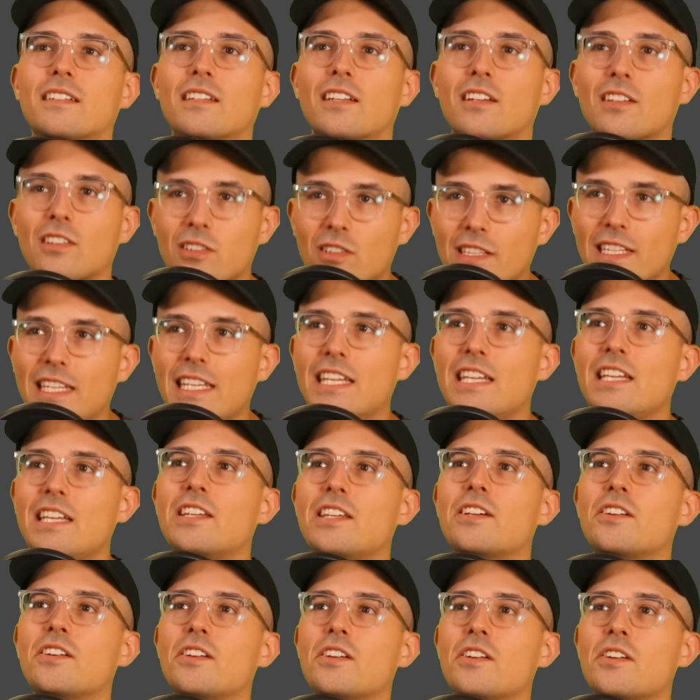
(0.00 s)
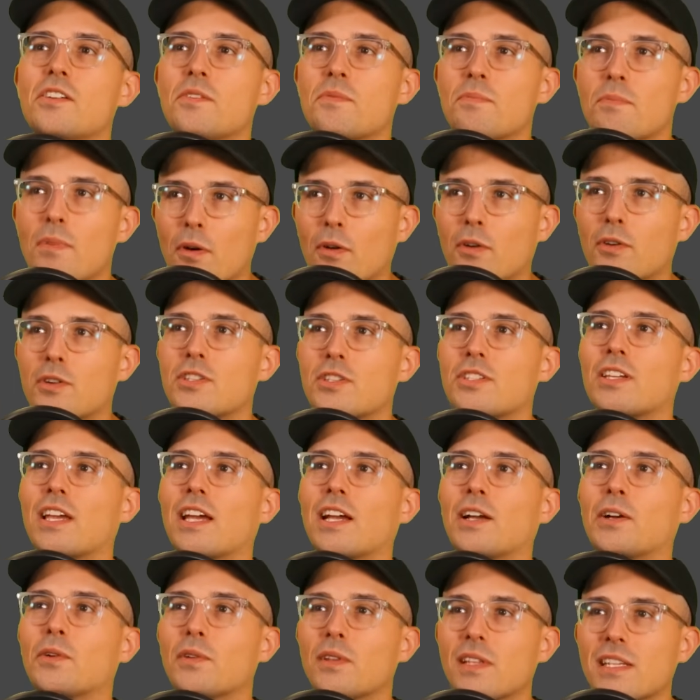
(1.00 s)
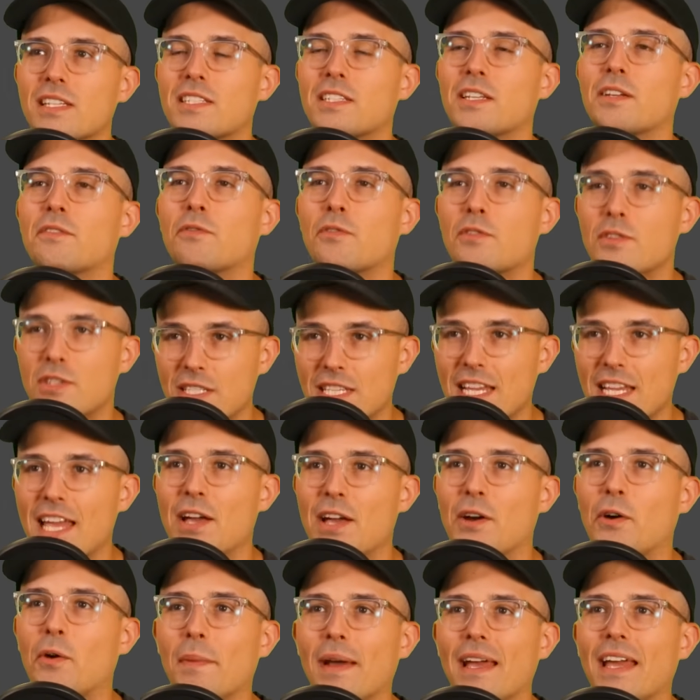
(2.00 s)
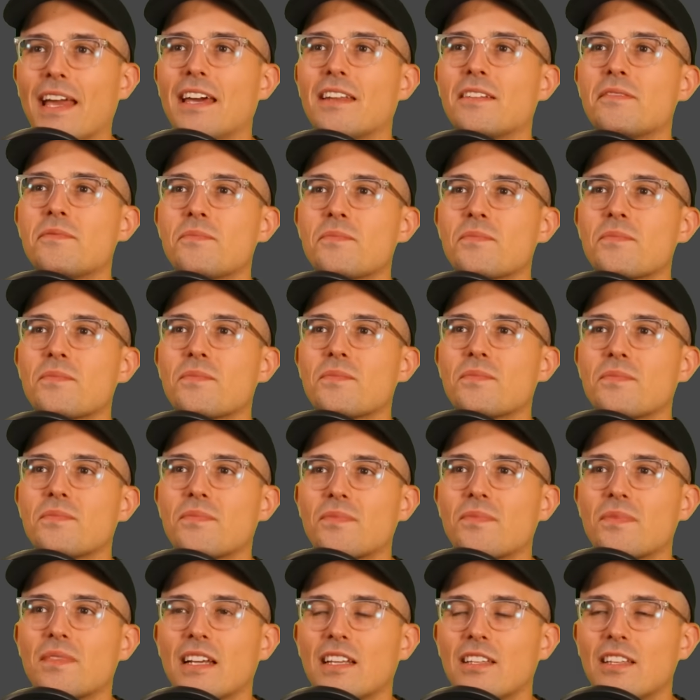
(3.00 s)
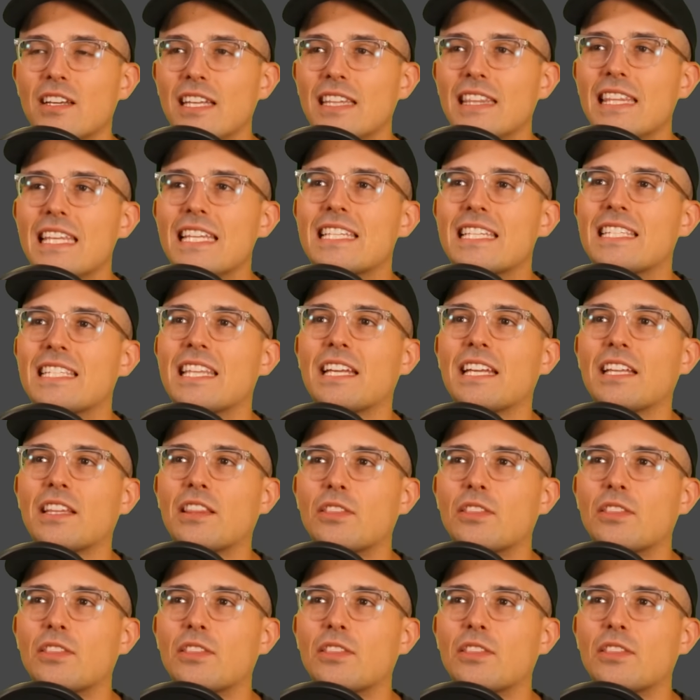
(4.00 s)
clean motorcycle listed for sale, man. Look at this thing.